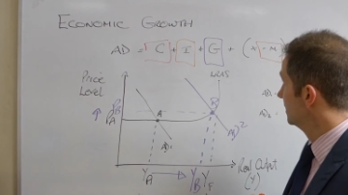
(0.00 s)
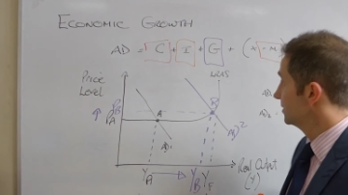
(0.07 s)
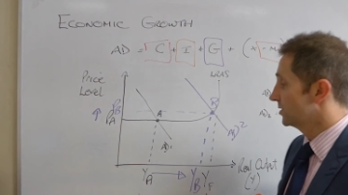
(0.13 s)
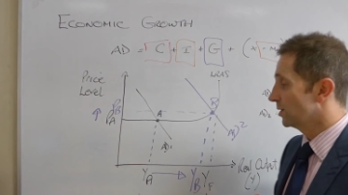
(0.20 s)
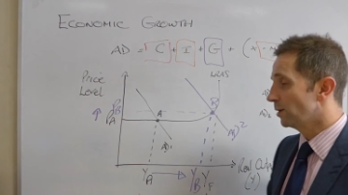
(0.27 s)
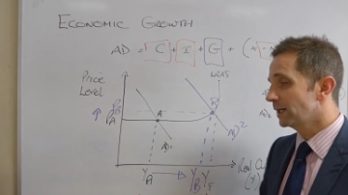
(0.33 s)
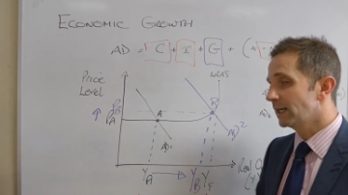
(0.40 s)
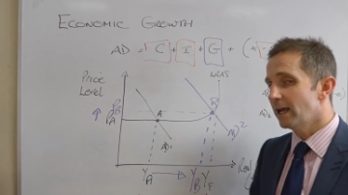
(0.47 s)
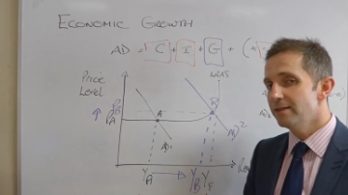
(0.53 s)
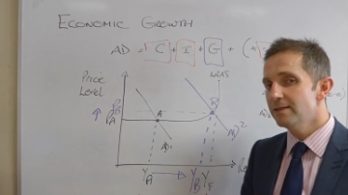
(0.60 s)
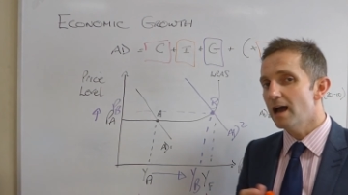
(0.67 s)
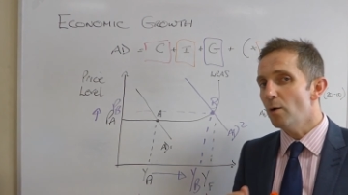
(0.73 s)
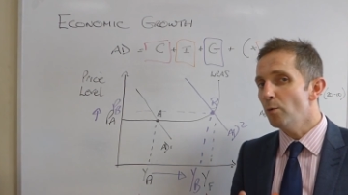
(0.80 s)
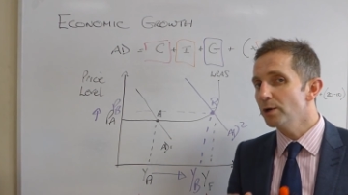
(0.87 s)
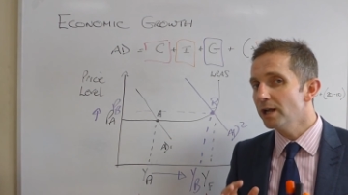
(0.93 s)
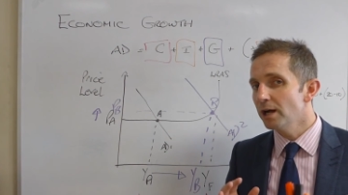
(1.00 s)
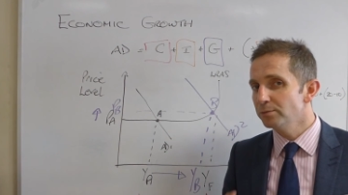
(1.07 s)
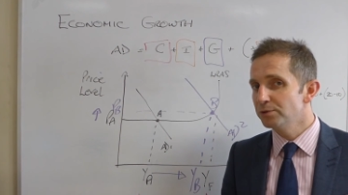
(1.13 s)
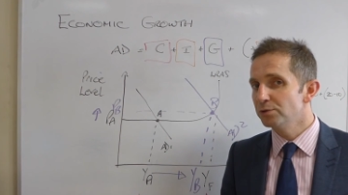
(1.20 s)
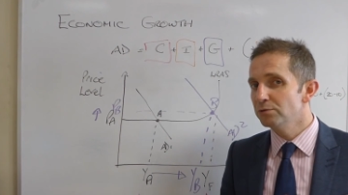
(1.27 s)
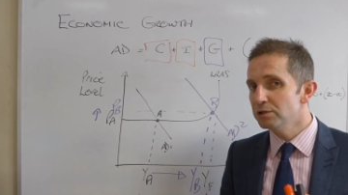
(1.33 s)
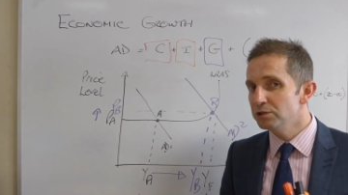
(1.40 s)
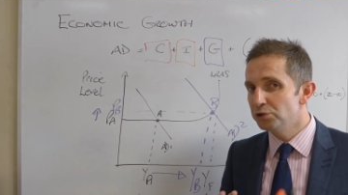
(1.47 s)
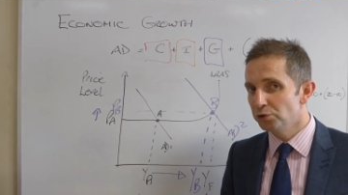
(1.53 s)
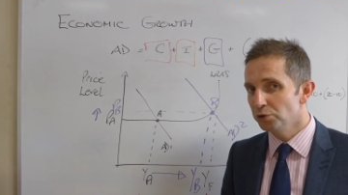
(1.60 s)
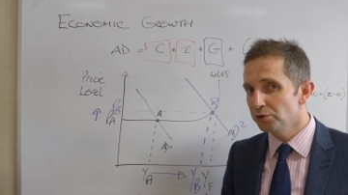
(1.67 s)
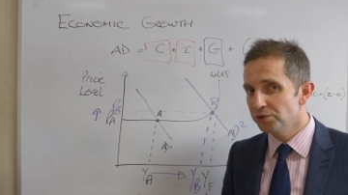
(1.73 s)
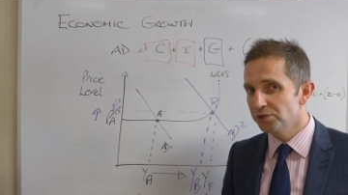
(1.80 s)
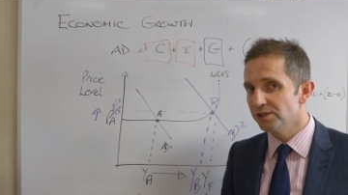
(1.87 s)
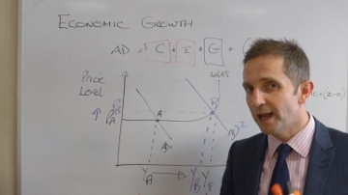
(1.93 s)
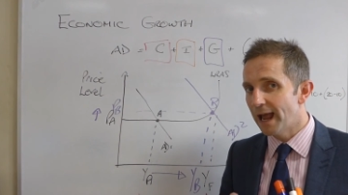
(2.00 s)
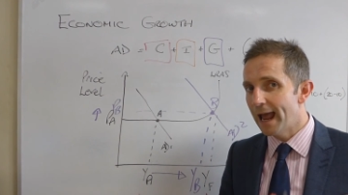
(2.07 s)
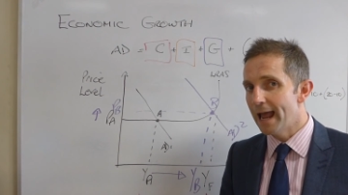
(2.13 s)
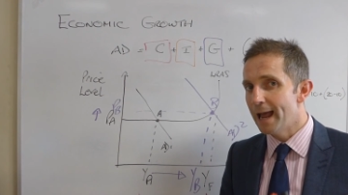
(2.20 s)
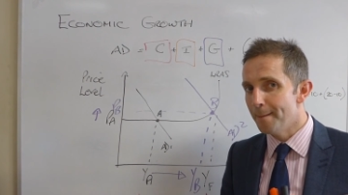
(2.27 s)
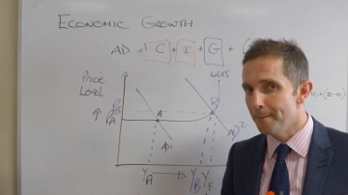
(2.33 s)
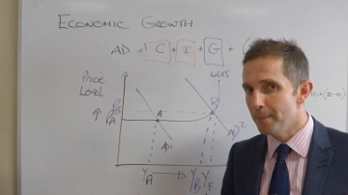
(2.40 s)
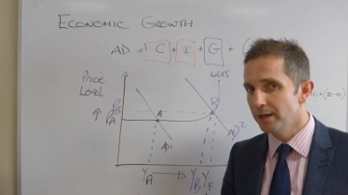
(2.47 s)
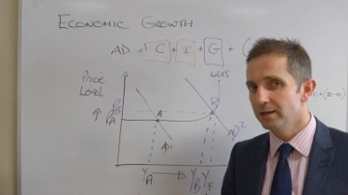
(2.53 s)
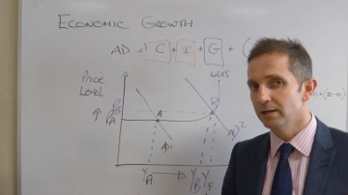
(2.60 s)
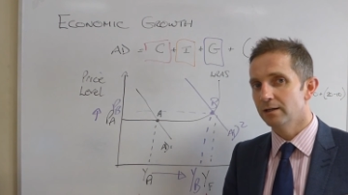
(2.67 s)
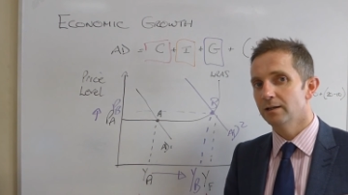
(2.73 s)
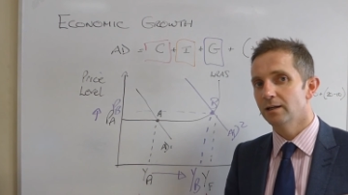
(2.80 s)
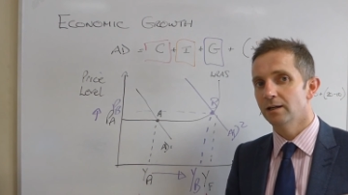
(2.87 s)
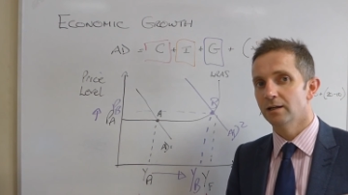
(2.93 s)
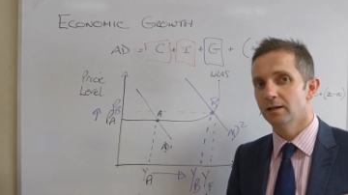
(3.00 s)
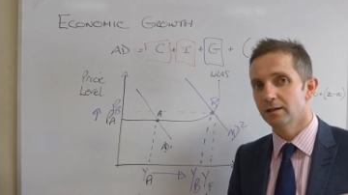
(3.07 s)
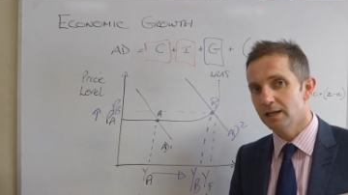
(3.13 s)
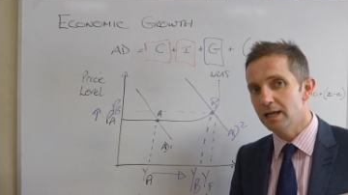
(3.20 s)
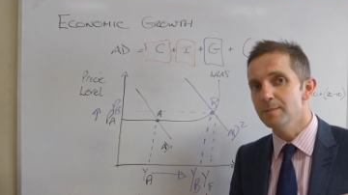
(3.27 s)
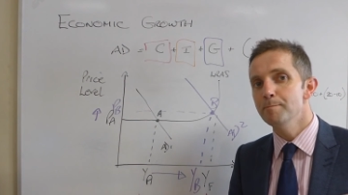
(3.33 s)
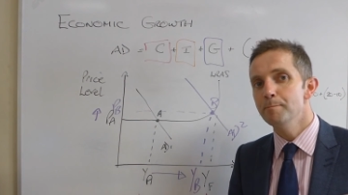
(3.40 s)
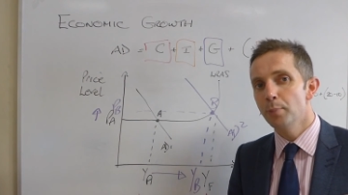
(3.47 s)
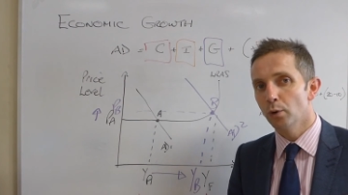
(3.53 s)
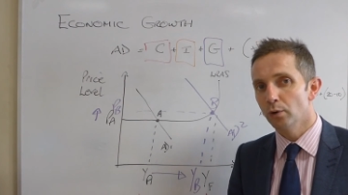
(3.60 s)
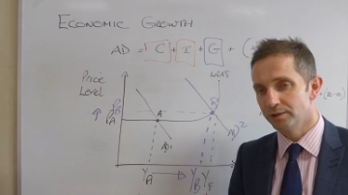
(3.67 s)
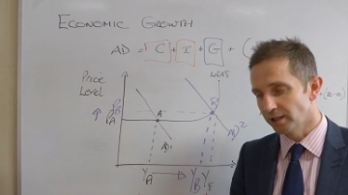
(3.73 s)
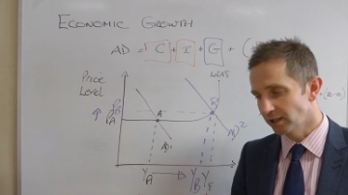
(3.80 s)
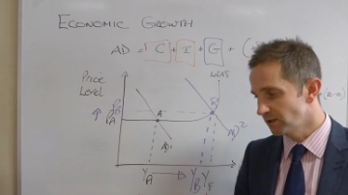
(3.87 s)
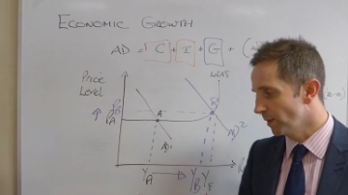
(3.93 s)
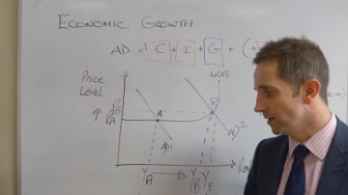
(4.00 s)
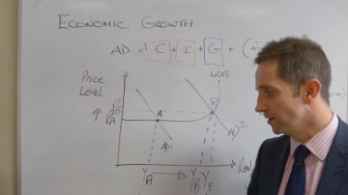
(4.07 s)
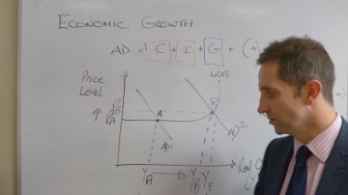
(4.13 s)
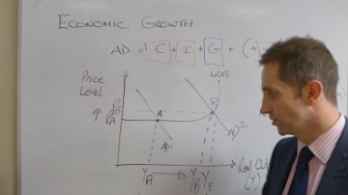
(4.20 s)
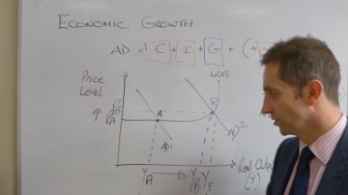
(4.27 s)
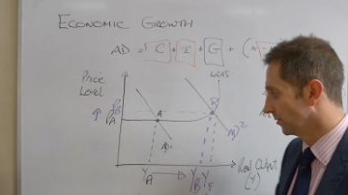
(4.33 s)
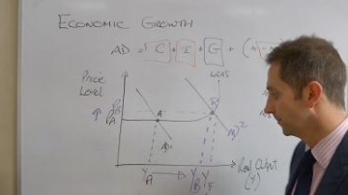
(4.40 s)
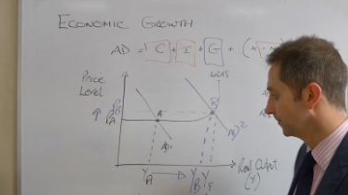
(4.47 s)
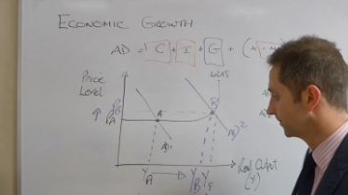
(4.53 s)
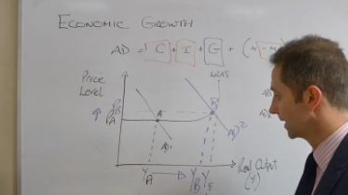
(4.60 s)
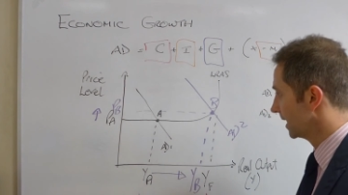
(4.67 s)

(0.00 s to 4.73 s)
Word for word: So again, that would help to reduce um, uh, import expenditure.